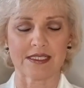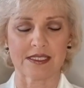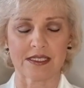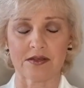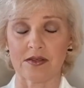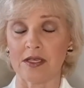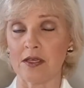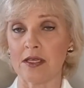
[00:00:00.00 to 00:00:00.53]

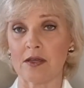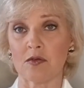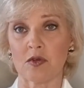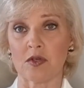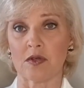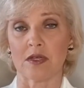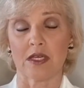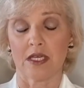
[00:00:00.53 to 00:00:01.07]
So he
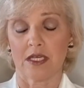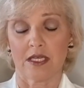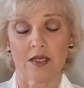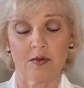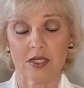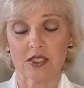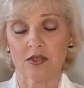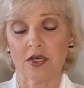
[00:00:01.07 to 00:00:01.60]

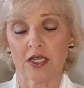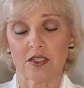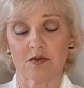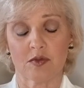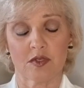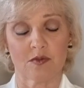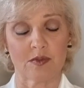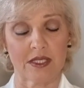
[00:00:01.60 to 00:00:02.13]
was cross
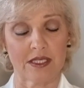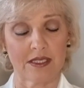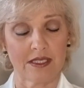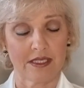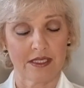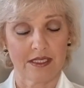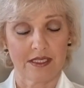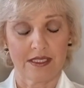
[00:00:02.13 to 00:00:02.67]
with me,
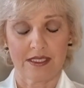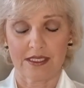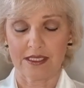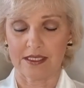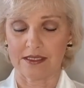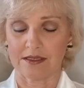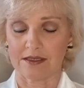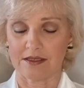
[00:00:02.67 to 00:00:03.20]

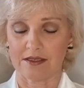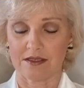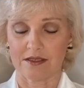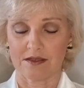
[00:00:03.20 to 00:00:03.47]
and